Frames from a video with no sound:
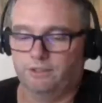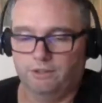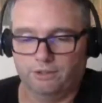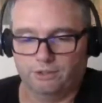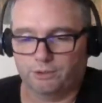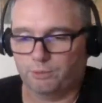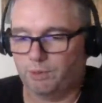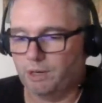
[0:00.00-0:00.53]

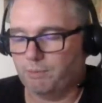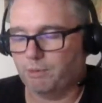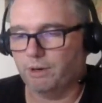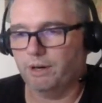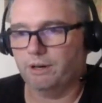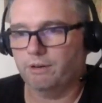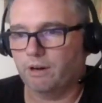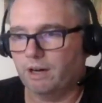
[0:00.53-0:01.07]
swipe right
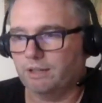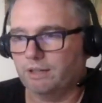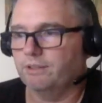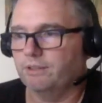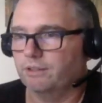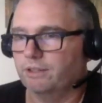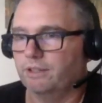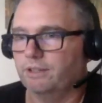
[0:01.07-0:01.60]
across and
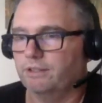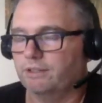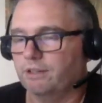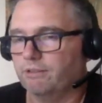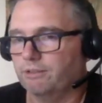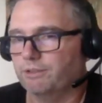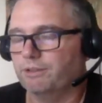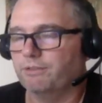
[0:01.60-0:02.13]
look at
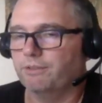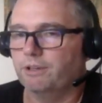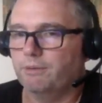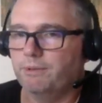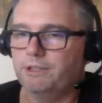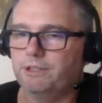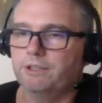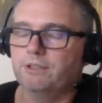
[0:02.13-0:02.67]
several different
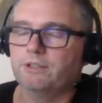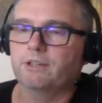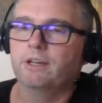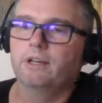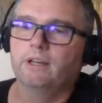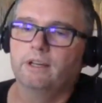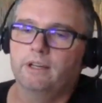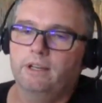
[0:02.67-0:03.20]
images.
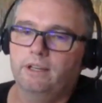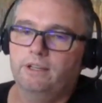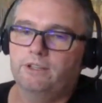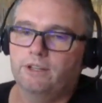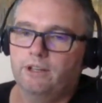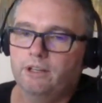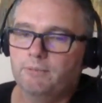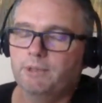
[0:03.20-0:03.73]
Each
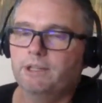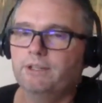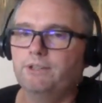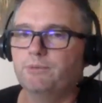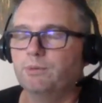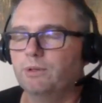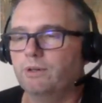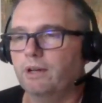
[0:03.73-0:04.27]

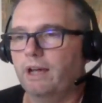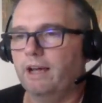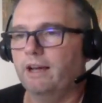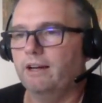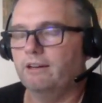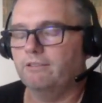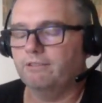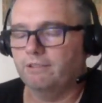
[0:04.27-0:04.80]
image will
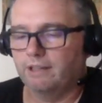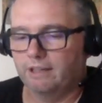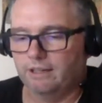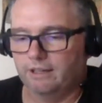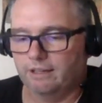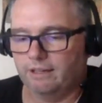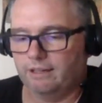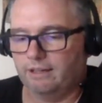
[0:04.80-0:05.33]
have
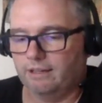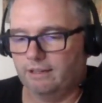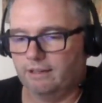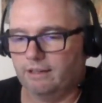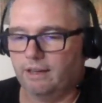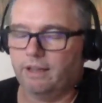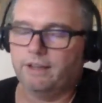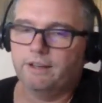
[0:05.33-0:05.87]

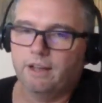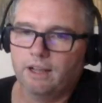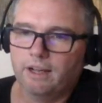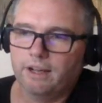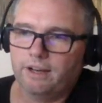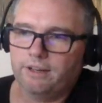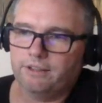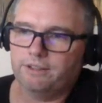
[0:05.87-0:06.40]
a
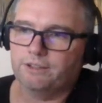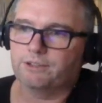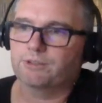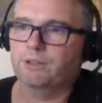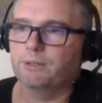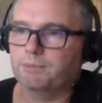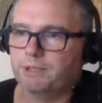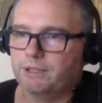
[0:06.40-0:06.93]
headline and
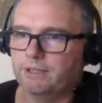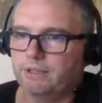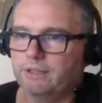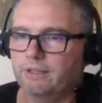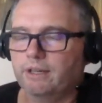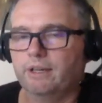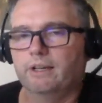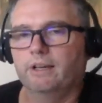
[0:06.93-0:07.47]
description
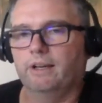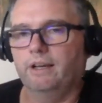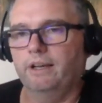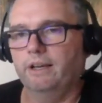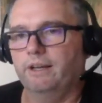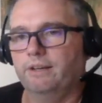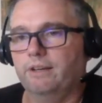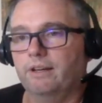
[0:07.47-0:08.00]

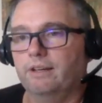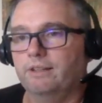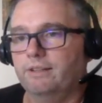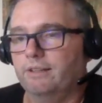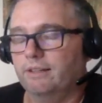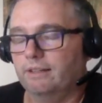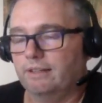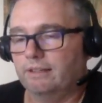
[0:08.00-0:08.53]
and
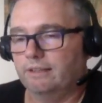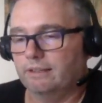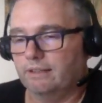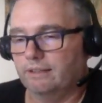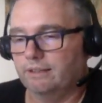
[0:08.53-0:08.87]
a